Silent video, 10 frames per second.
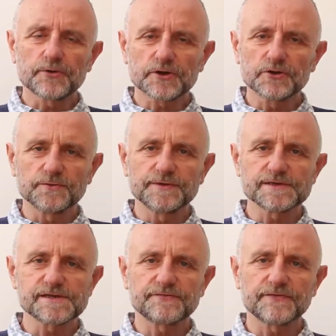
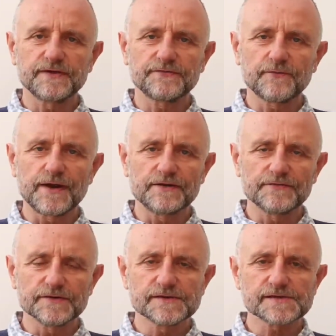procurement if
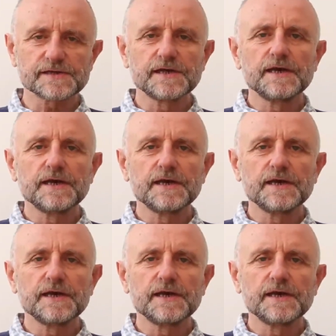relevant.